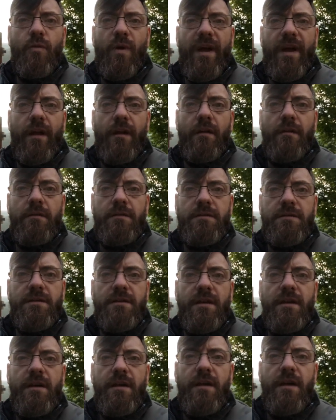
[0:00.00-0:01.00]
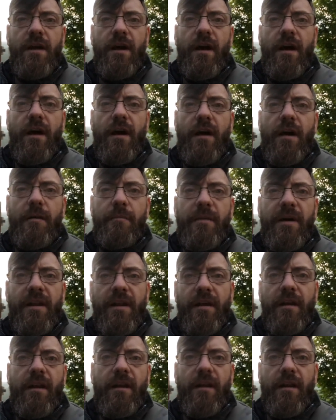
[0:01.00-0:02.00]
Wales a
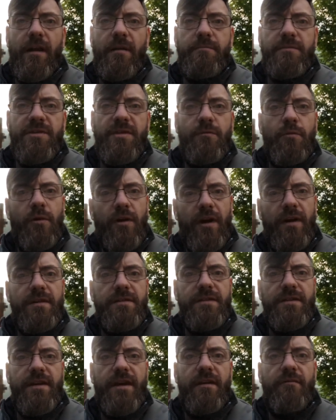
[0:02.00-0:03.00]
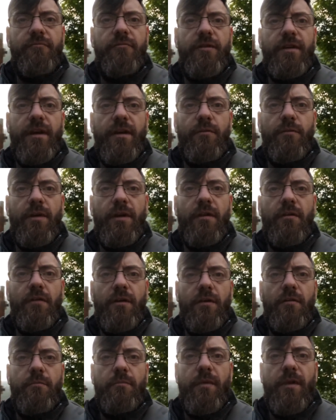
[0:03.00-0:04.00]
little glimpse of what I see every day when I look
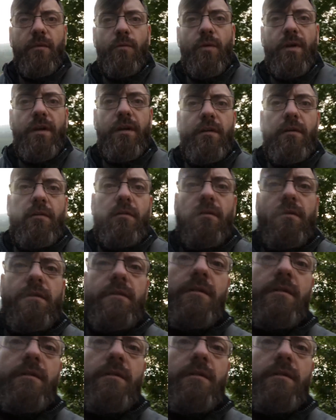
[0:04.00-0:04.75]
out my window.